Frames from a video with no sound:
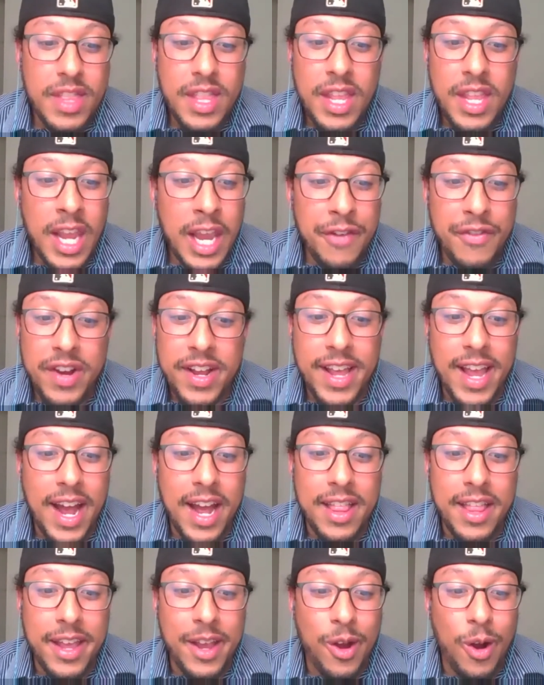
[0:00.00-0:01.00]
even a guy
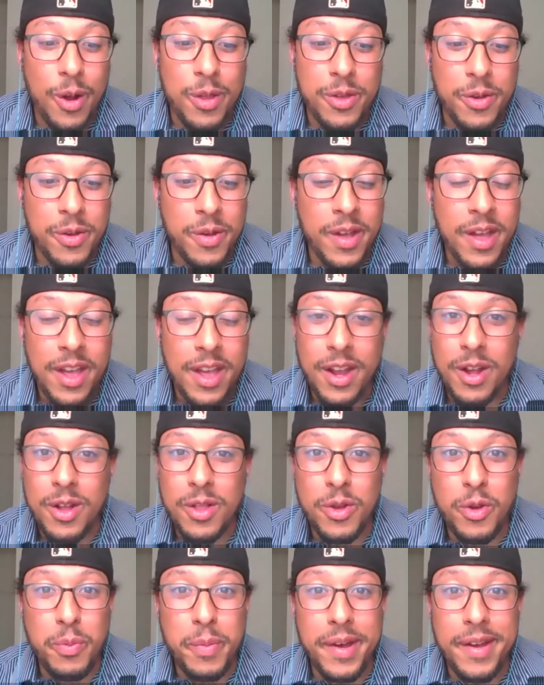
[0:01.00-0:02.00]
like Arthur
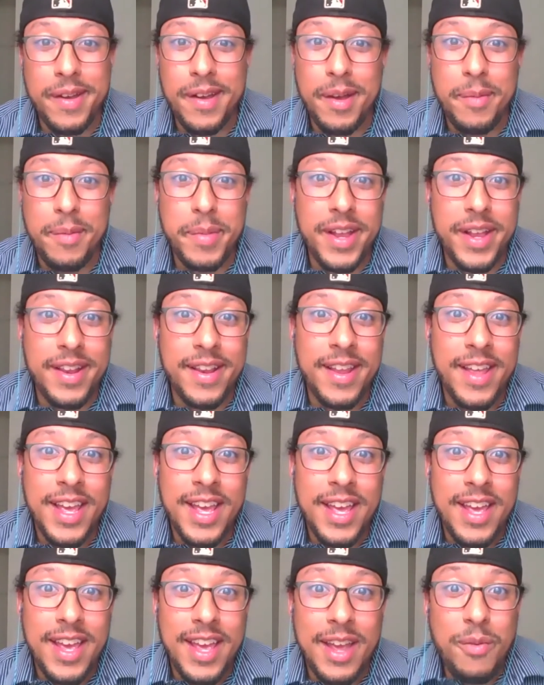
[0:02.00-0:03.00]
Kaluma, I mean,
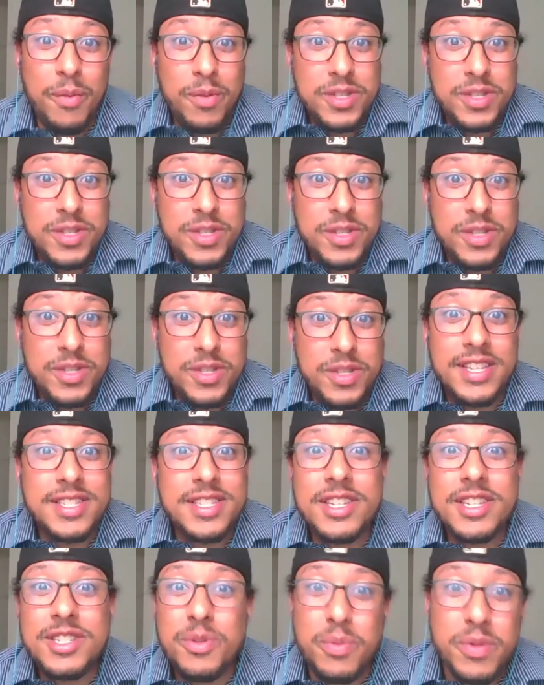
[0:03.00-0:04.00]
it was his
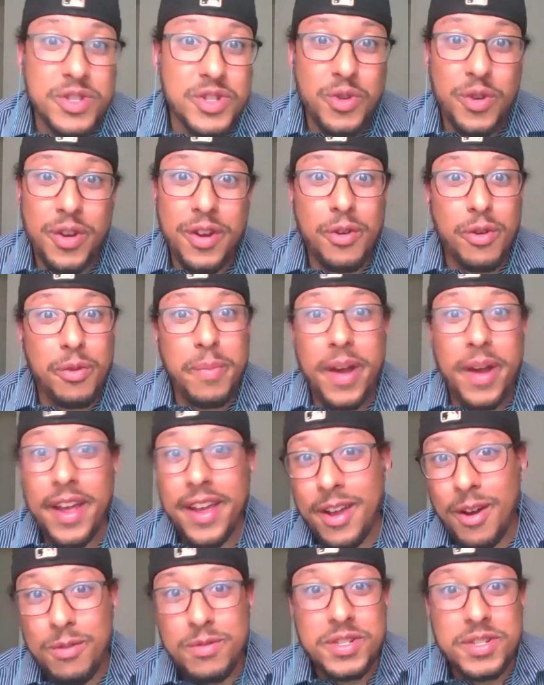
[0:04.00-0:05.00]
decision was triggered by a
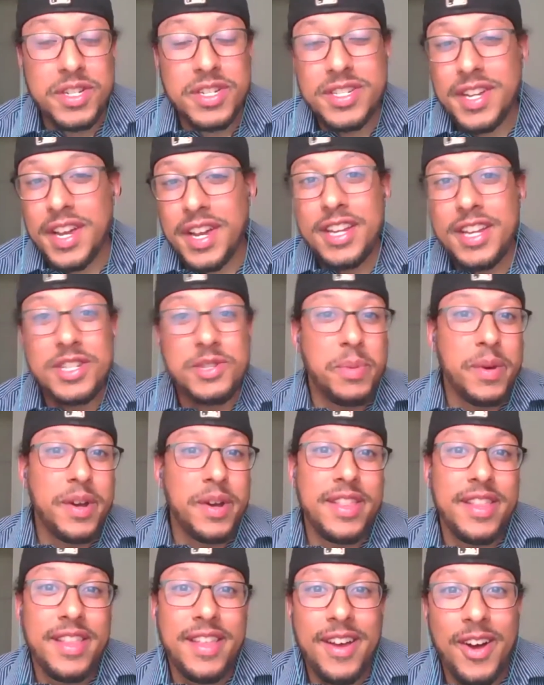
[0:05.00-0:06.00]
coaching change,
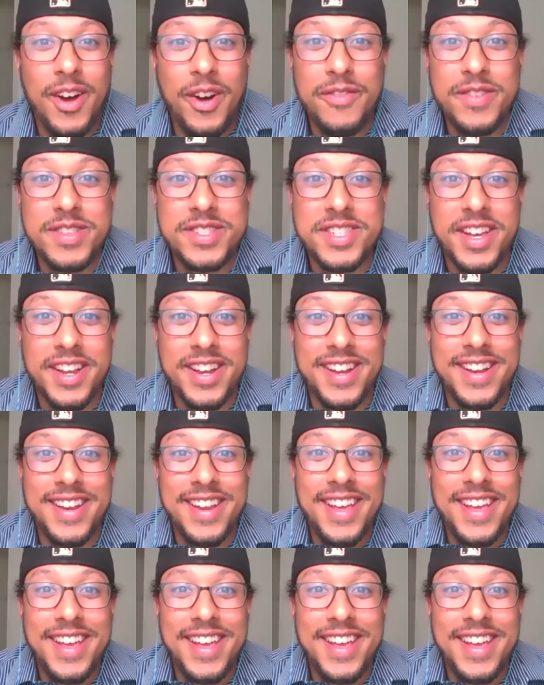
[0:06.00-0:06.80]
but all of a sudden,